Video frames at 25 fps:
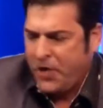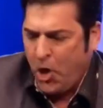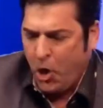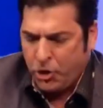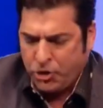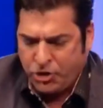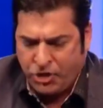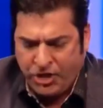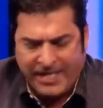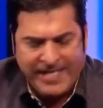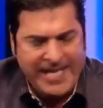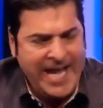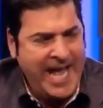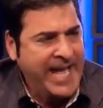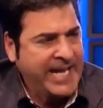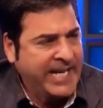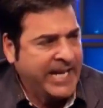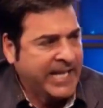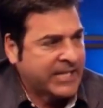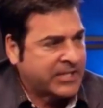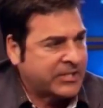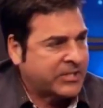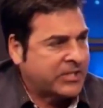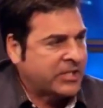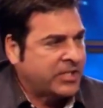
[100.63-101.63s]

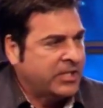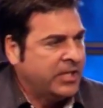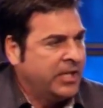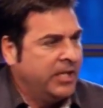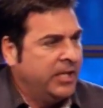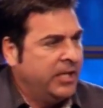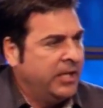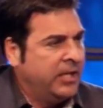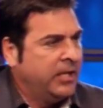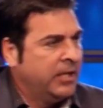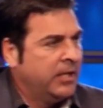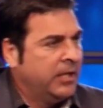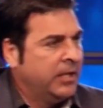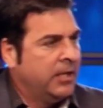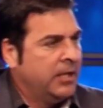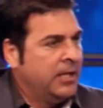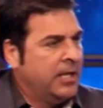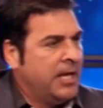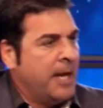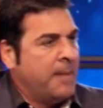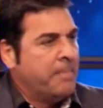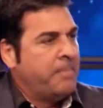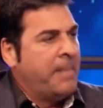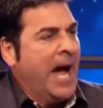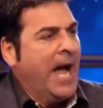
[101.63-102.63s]
genetics,
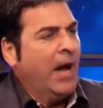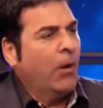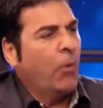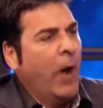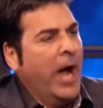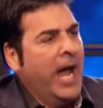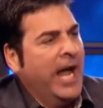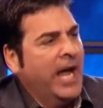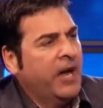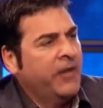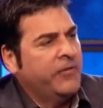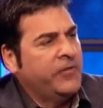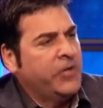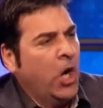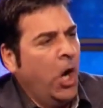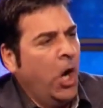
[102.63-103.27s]
by way of your